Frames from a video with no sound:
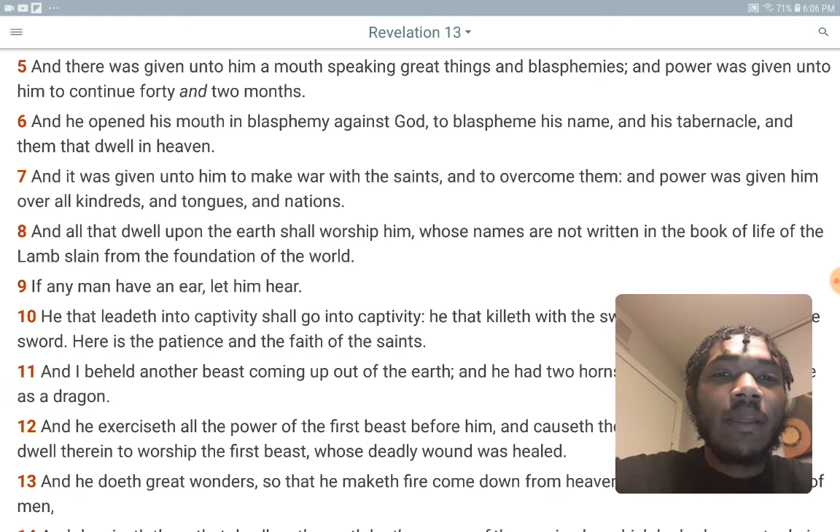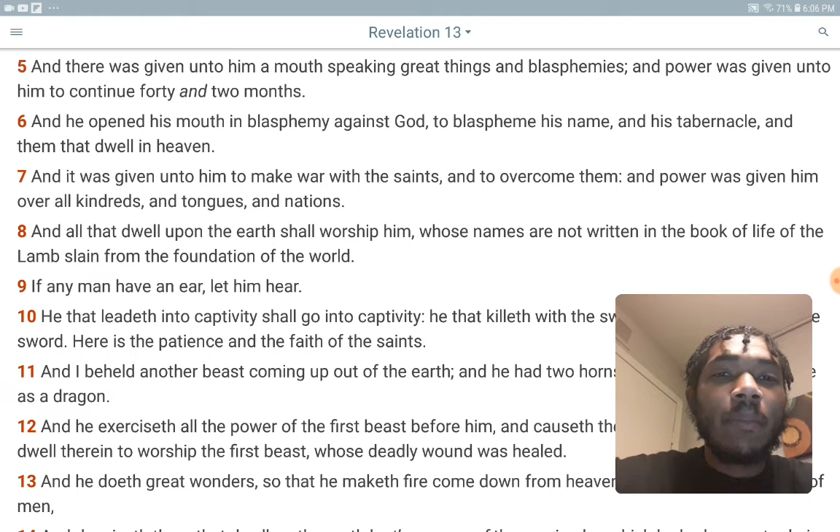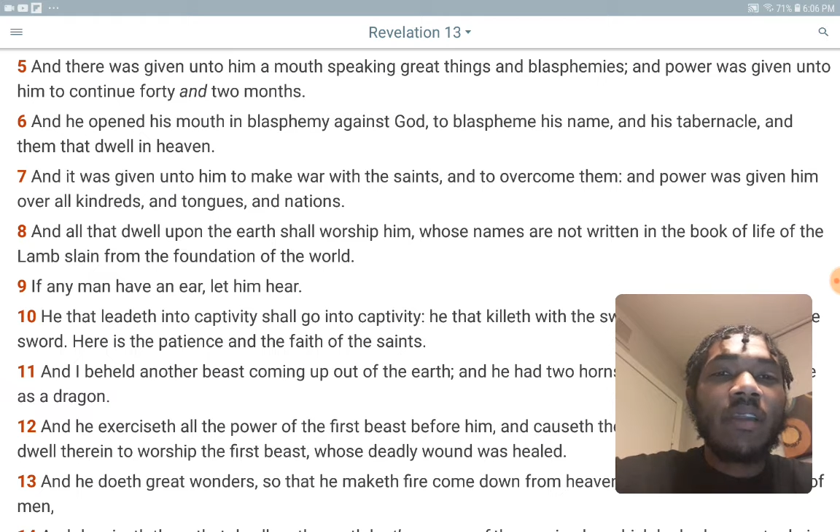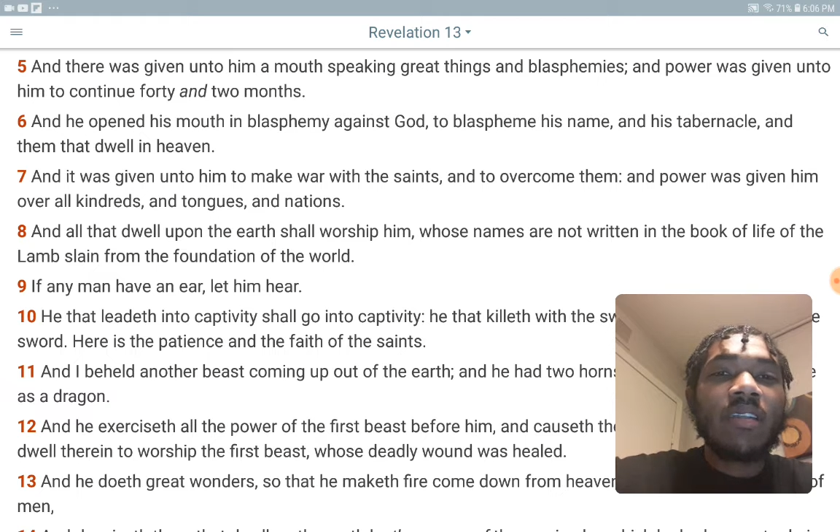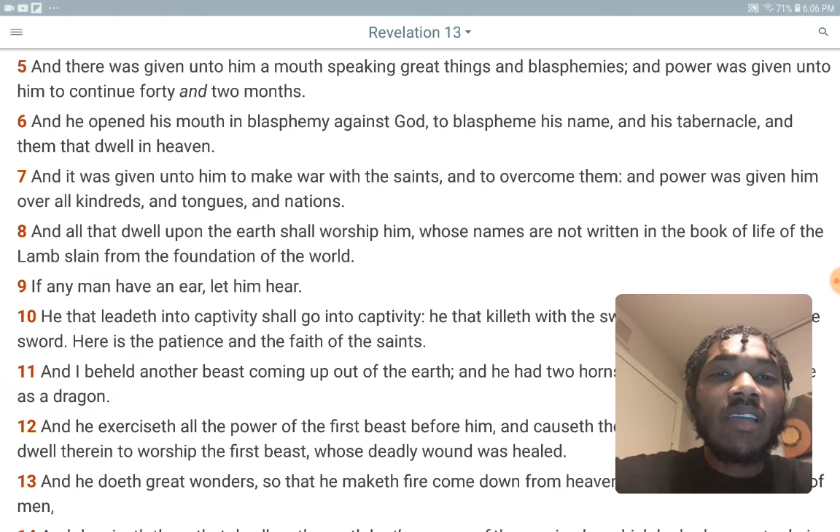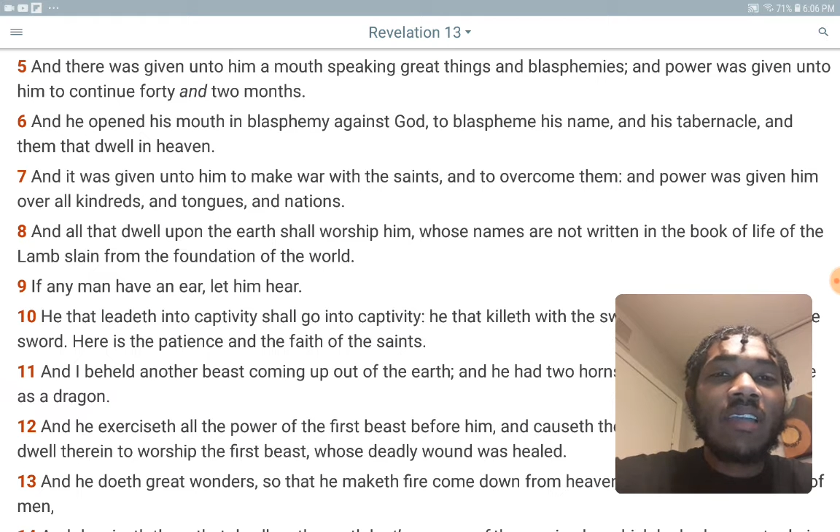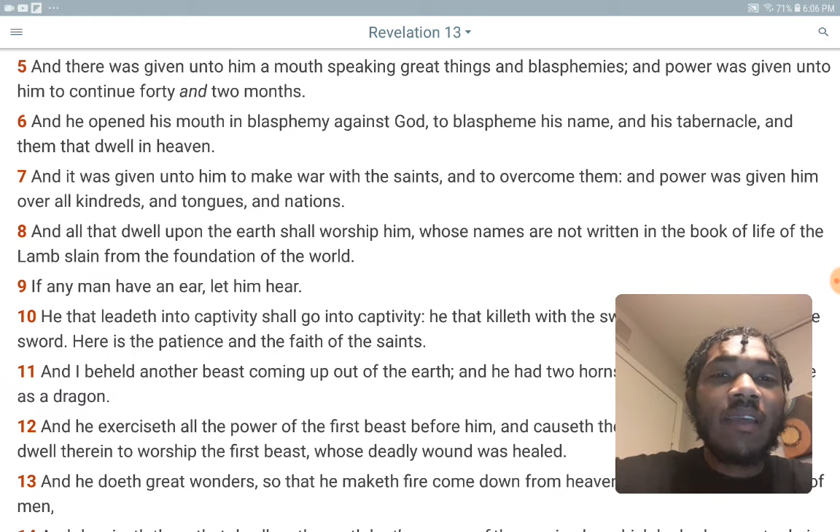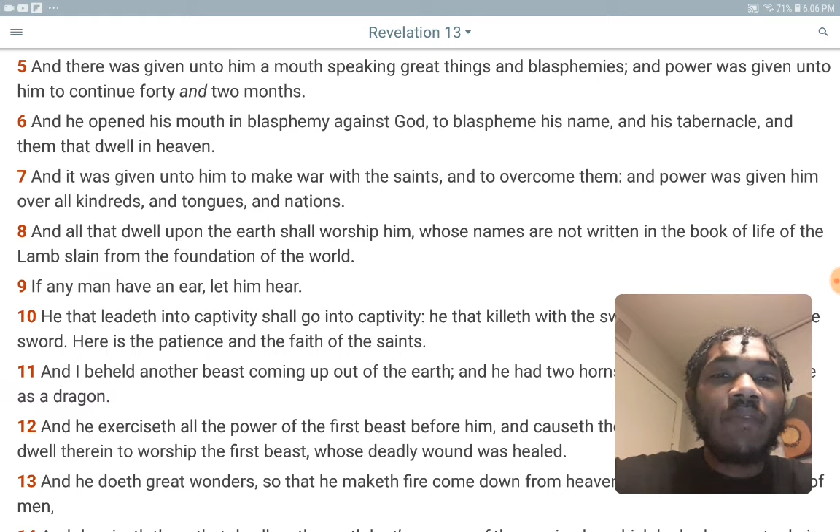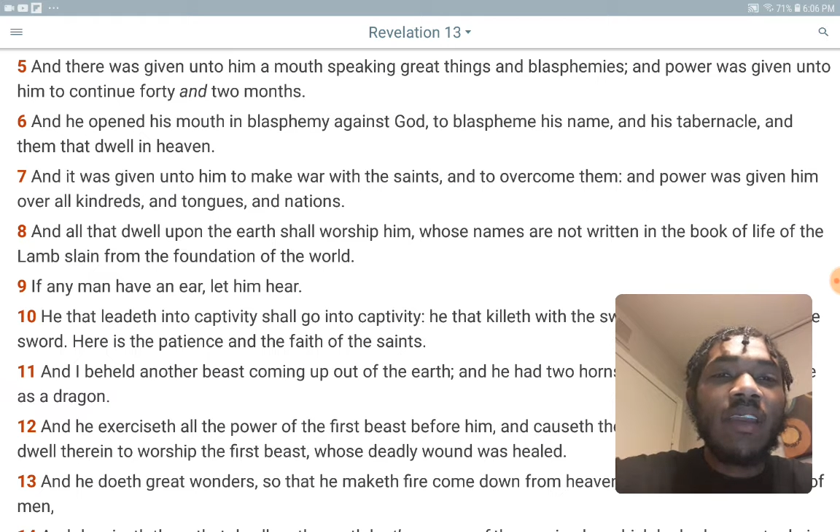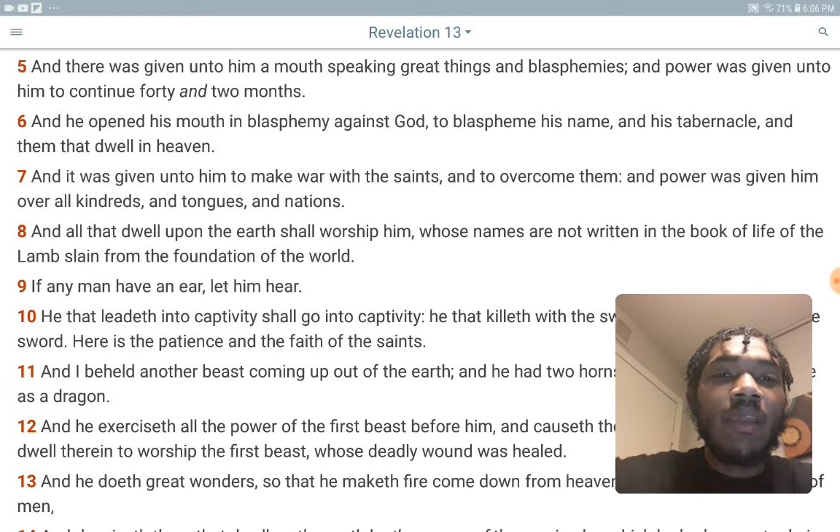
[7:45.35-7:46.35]
But it says,
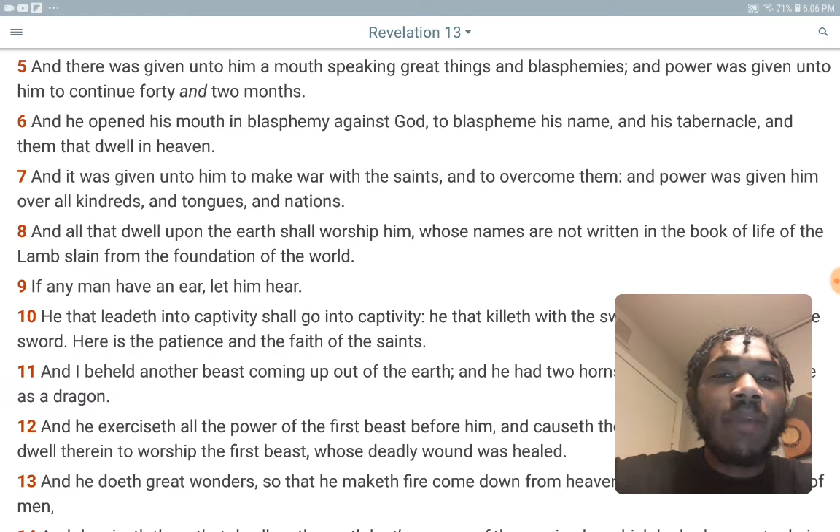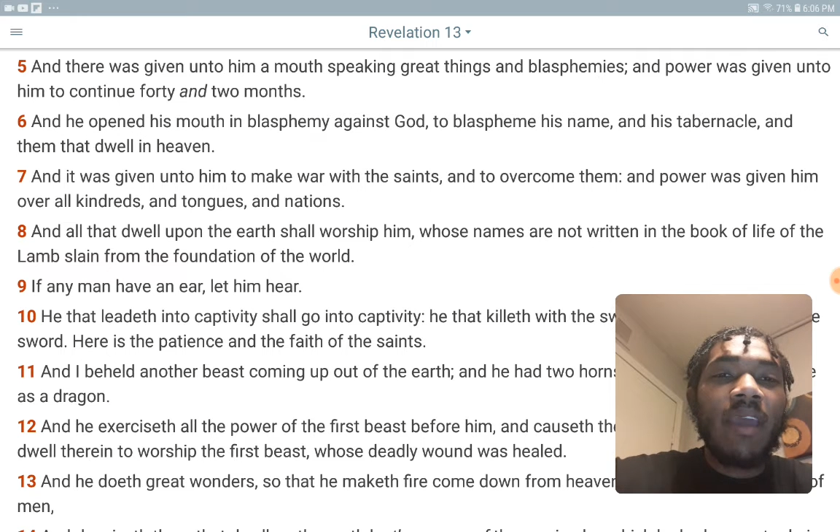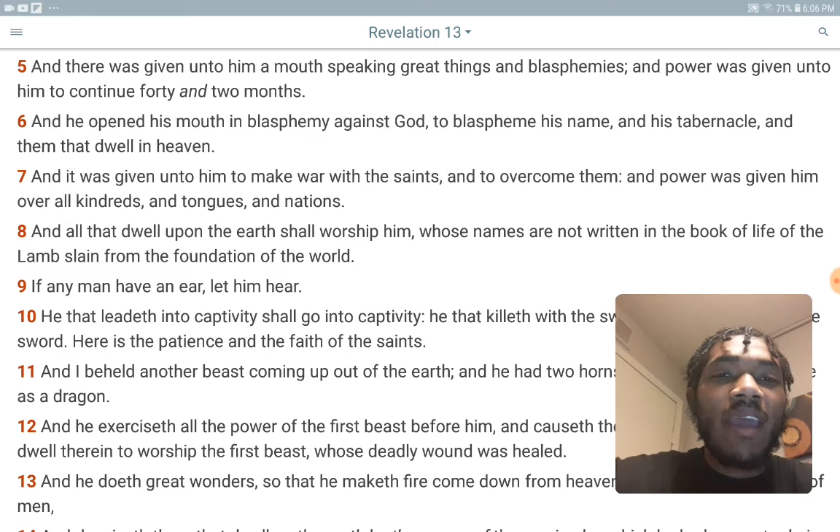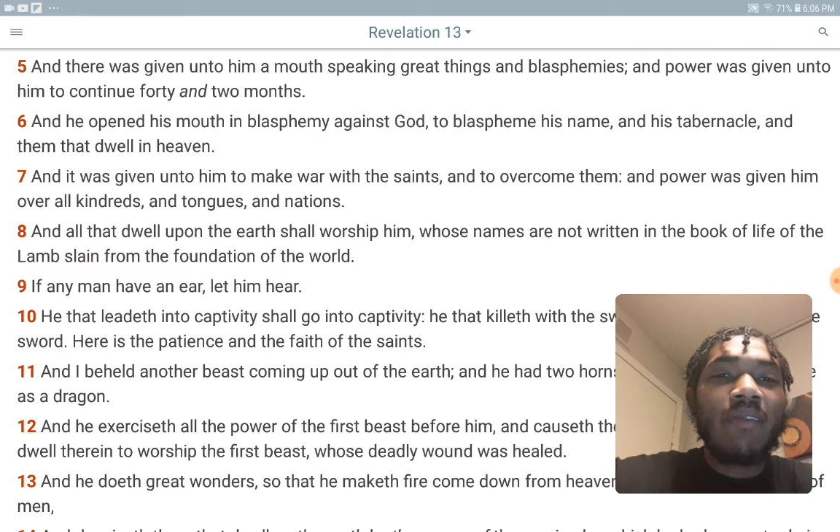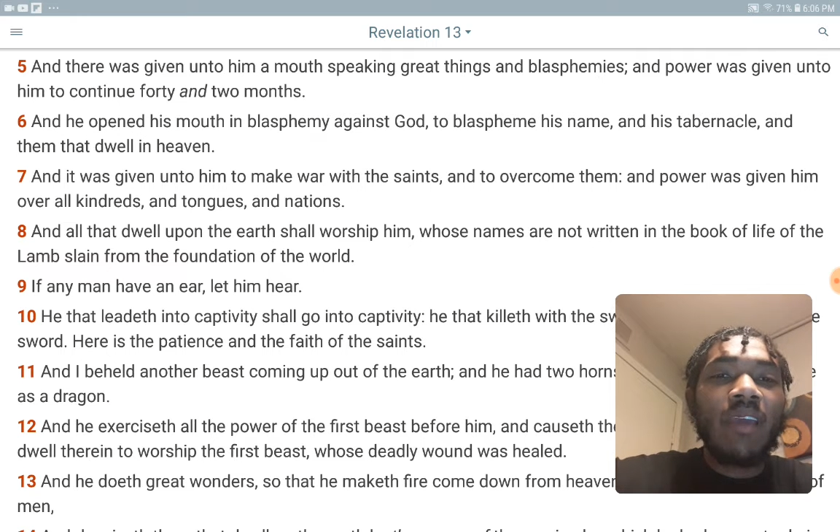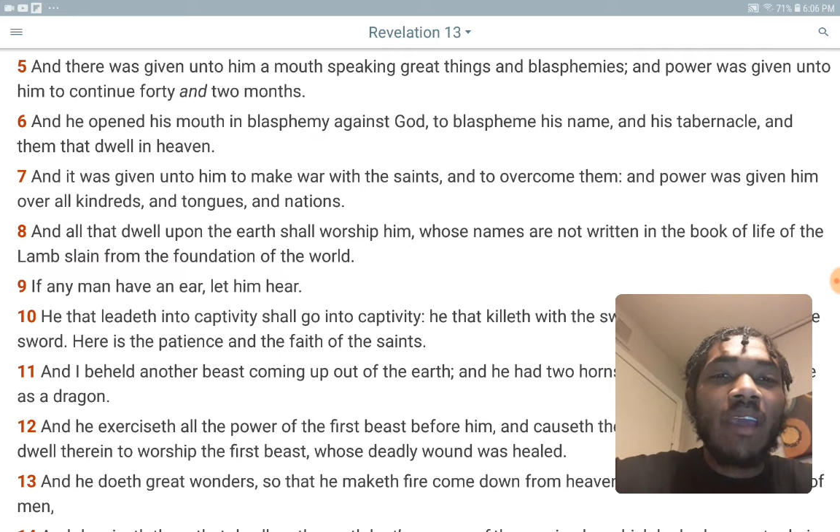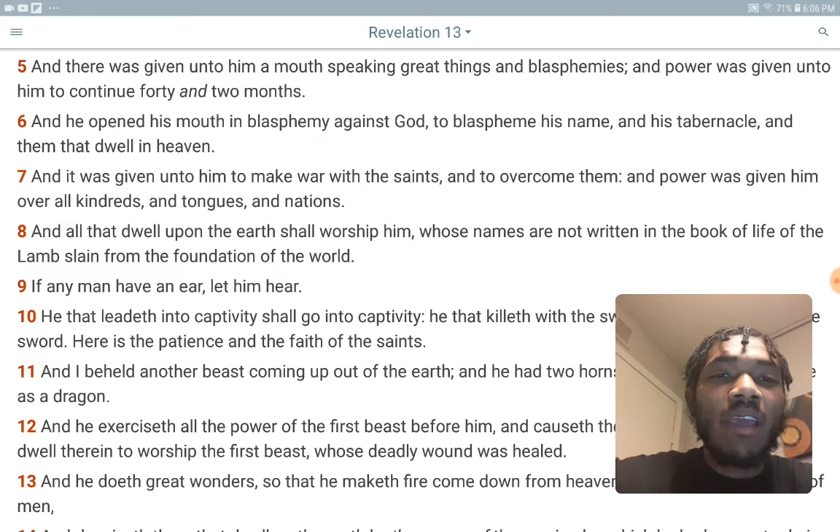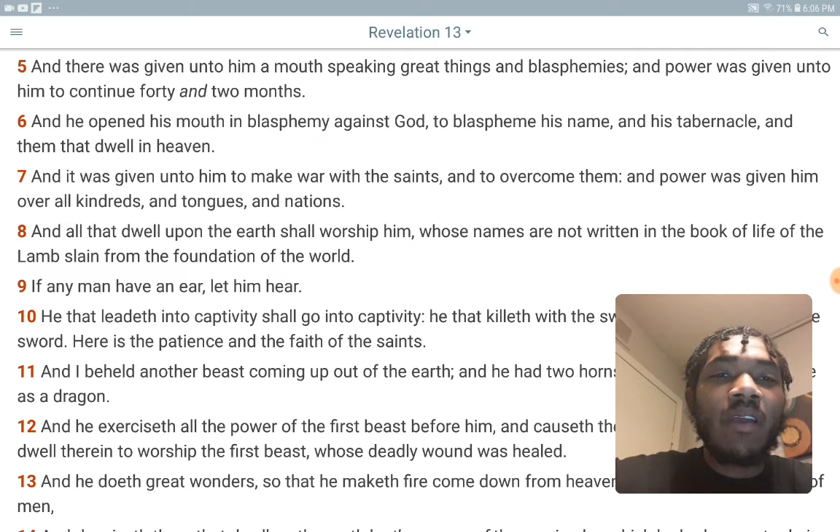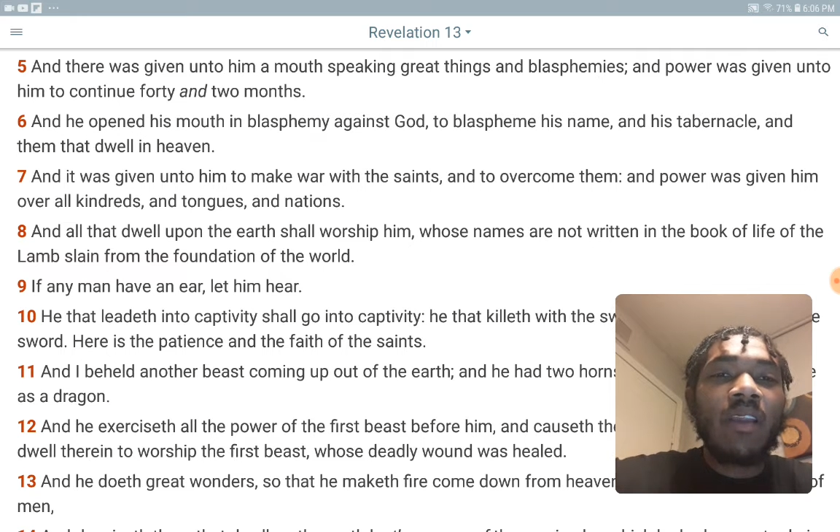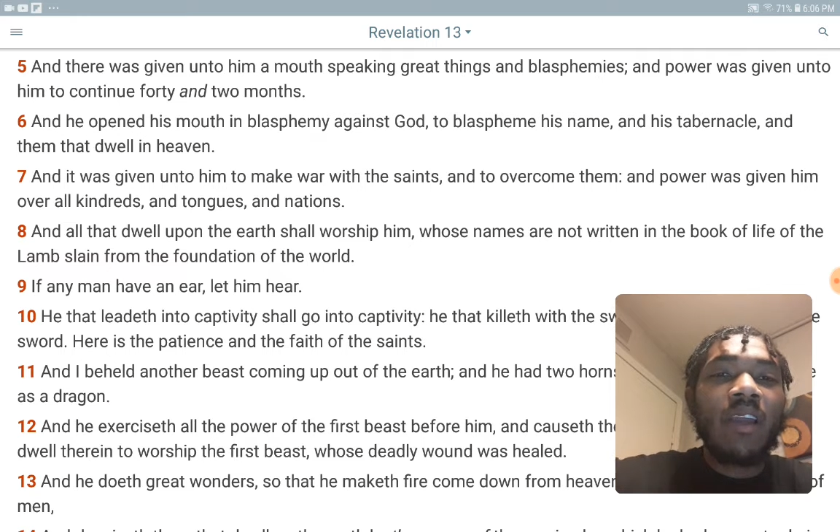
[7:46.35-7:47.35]
if any man have an
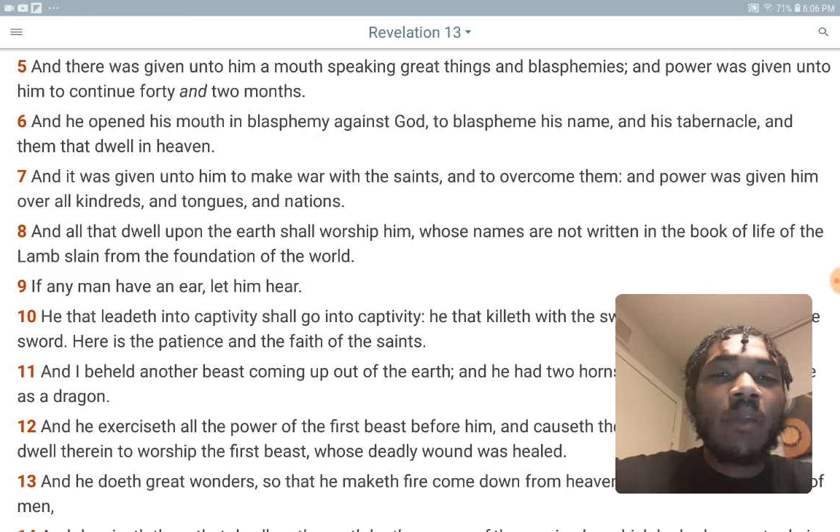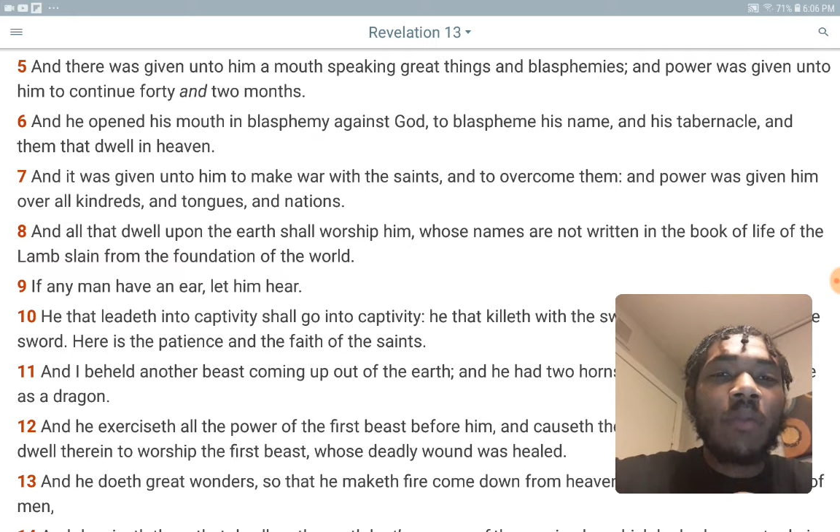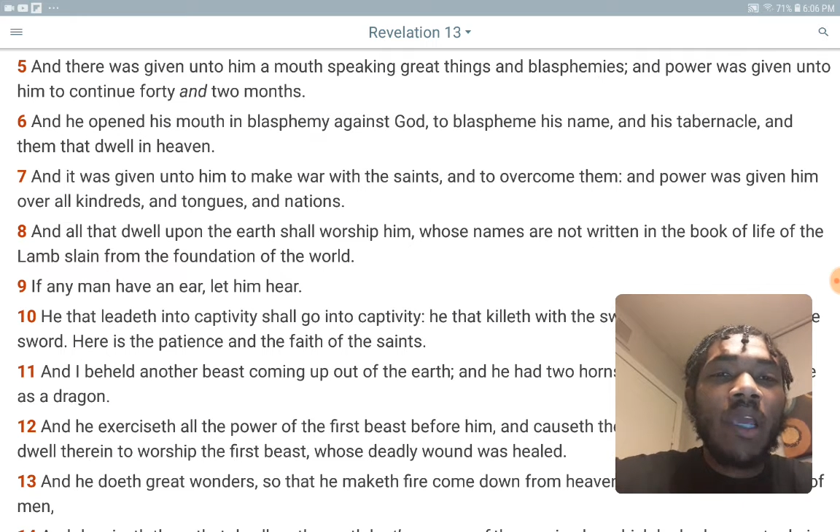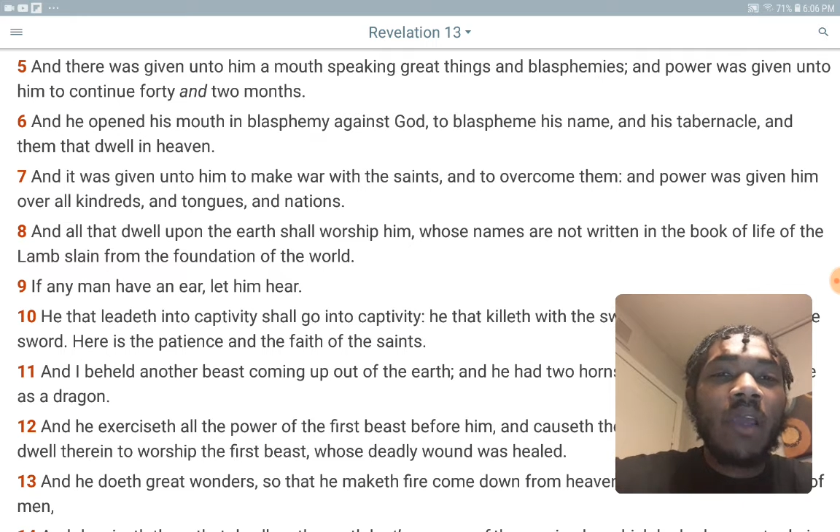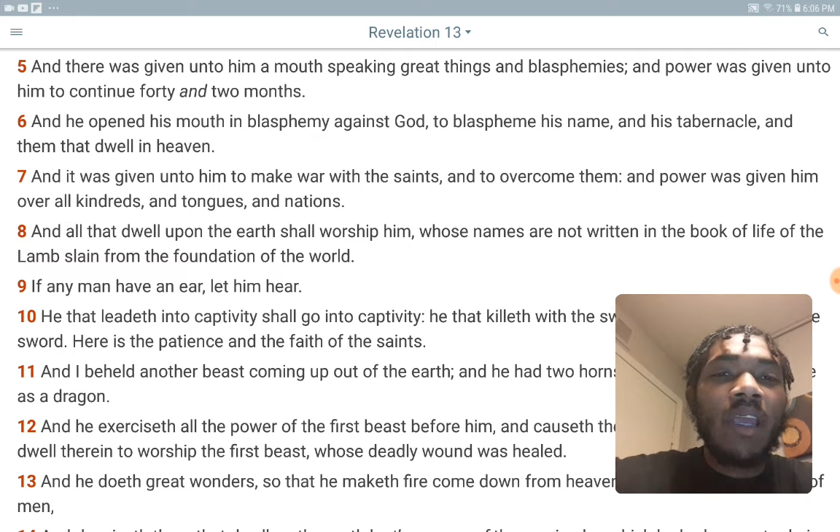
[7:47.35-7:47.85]
ear, let him hear.